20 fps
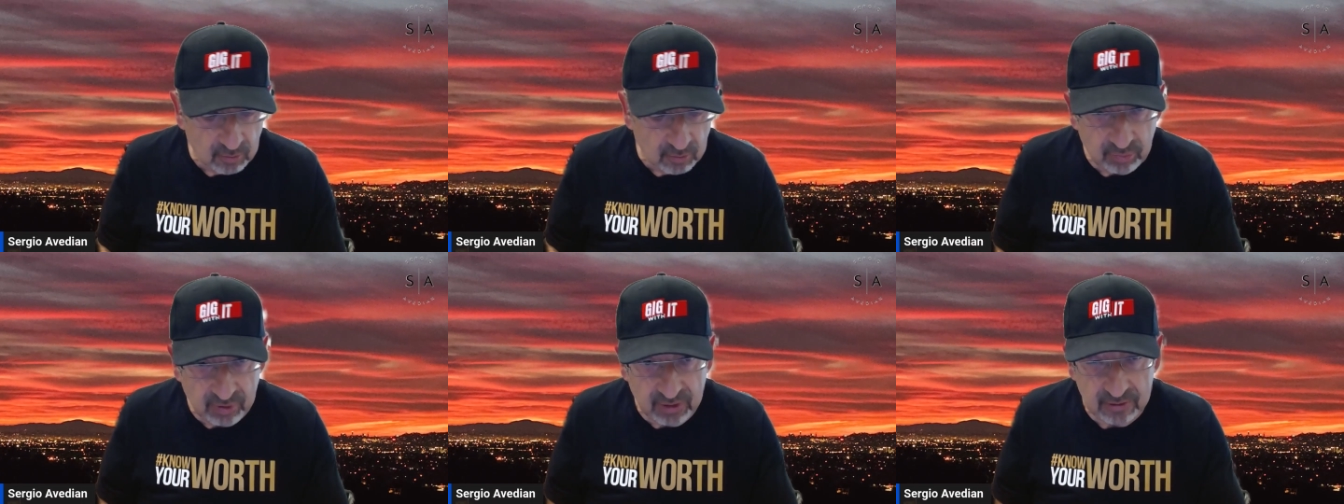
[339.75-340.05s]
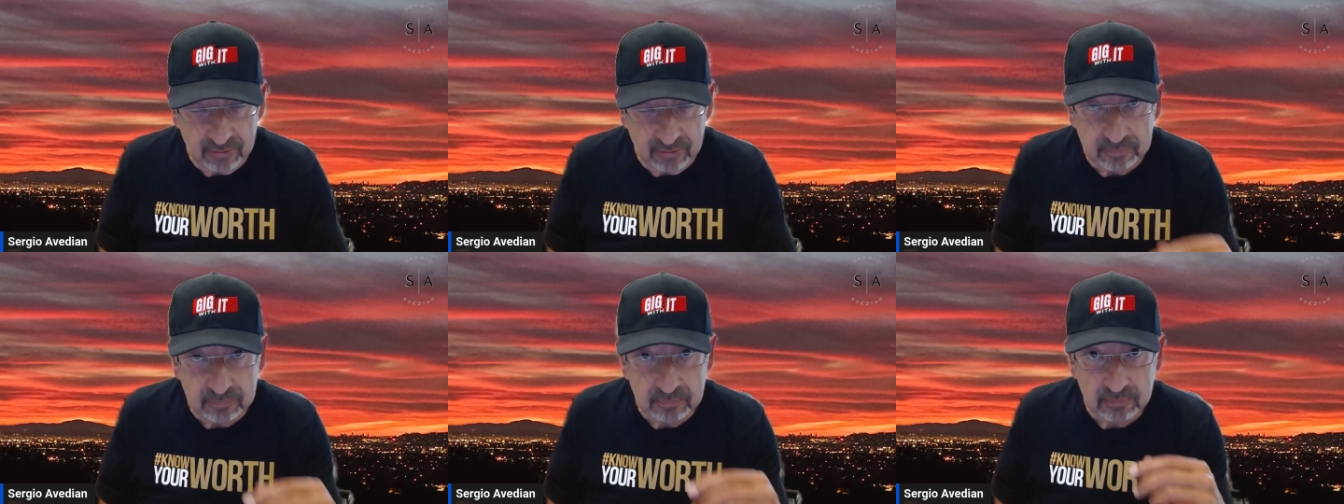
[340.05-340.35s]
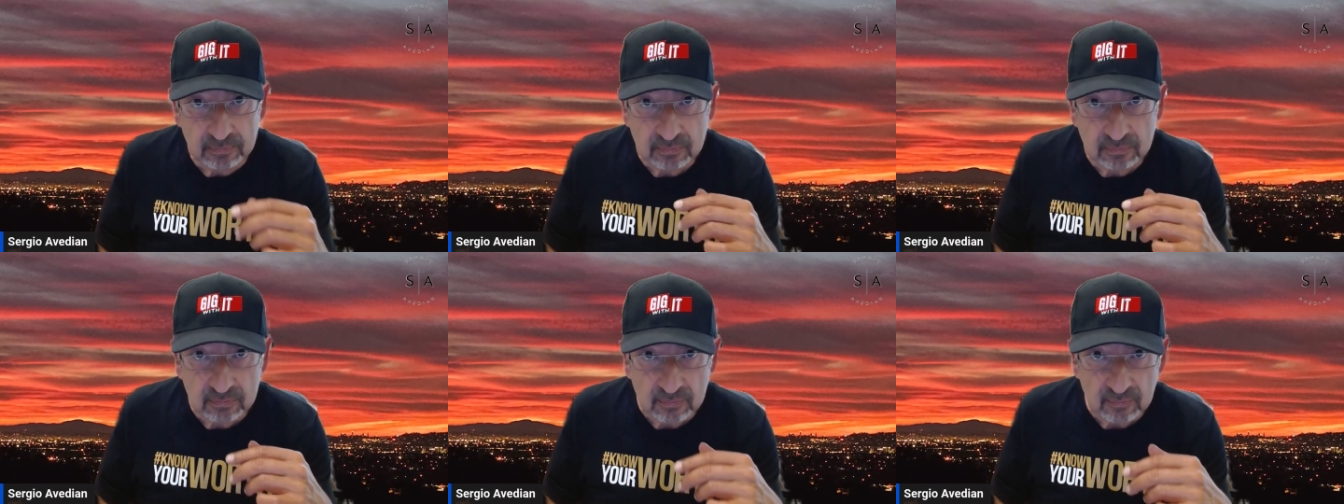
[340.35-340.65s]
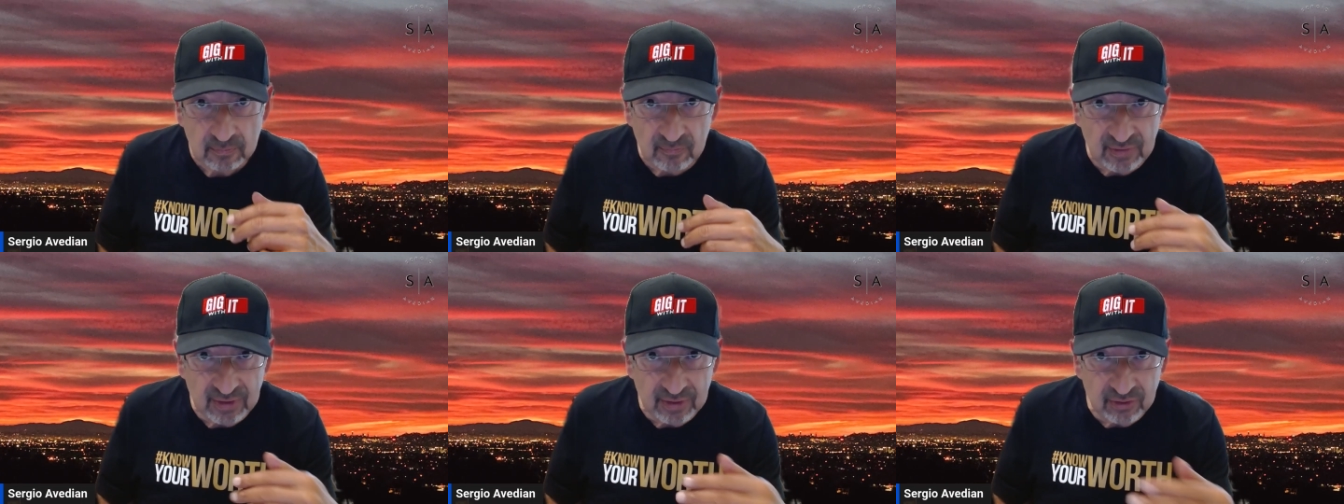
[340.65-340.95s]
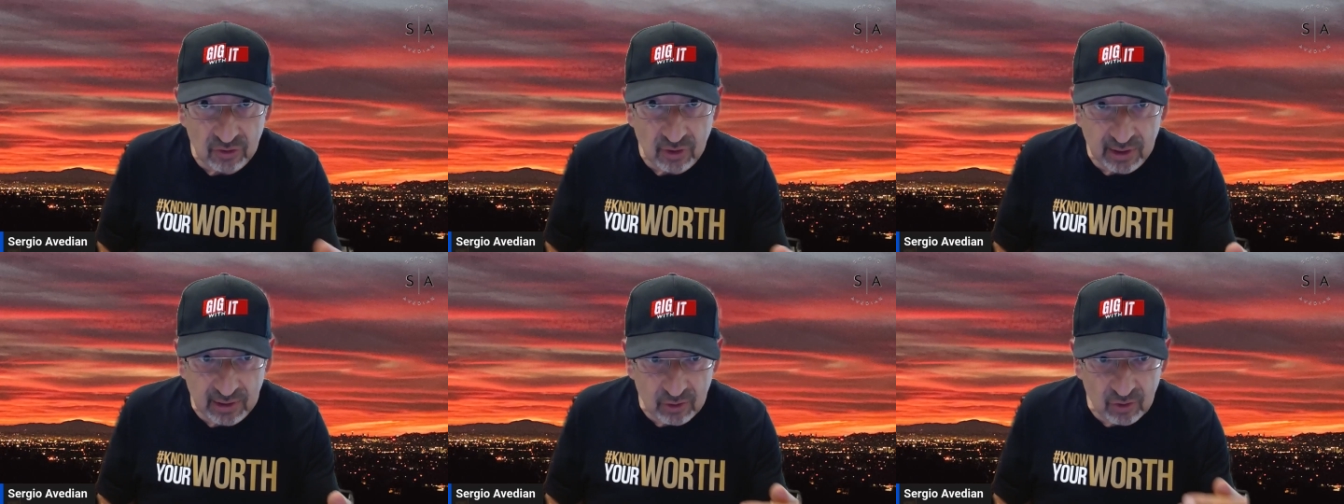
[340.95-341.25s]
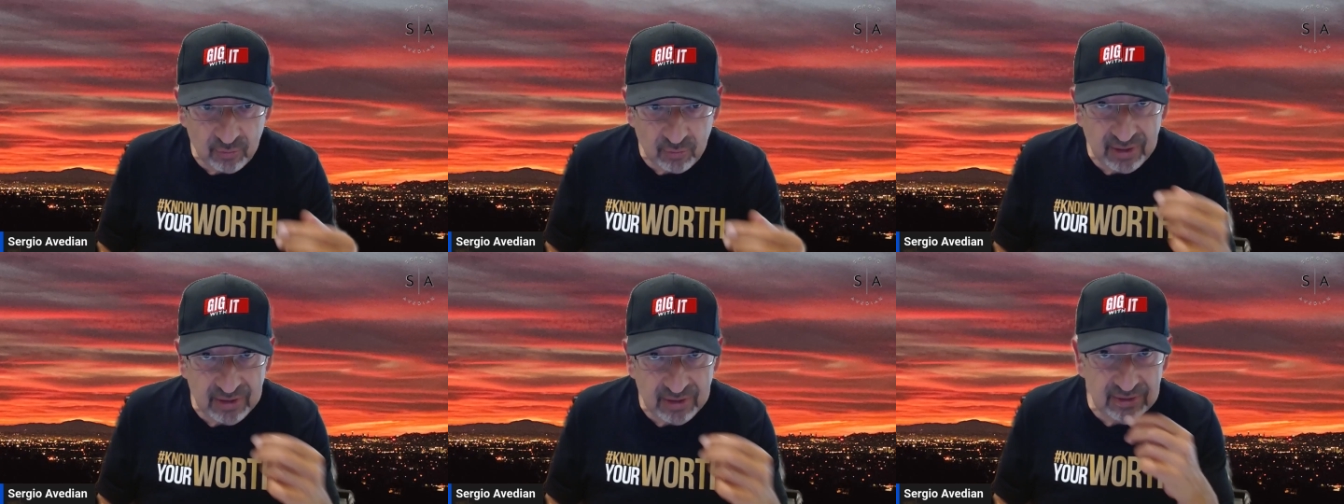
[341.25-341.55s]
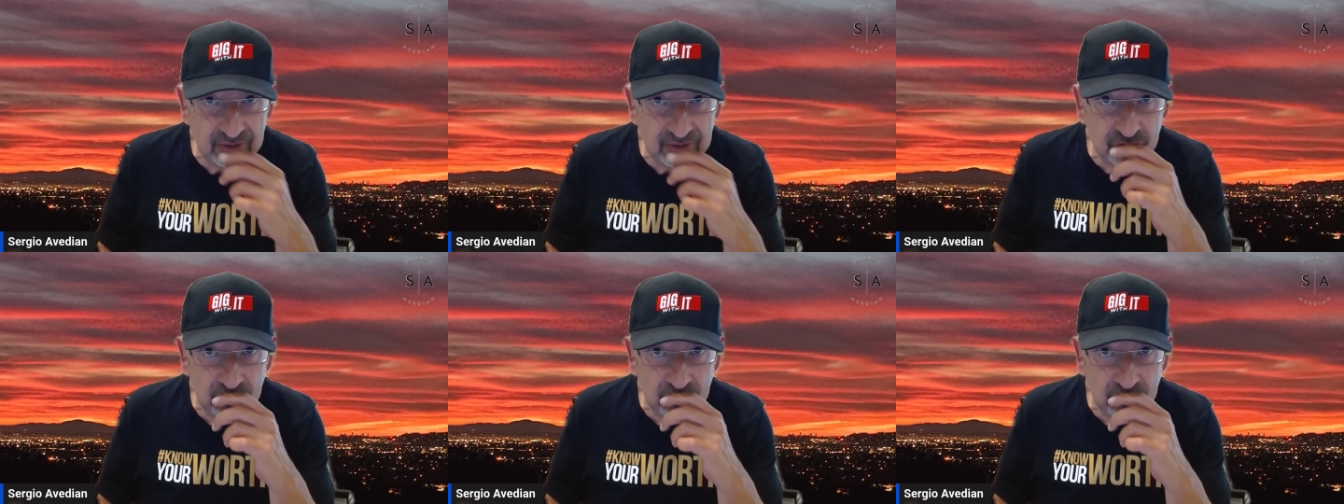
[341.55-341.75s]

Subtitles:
But so I go buy these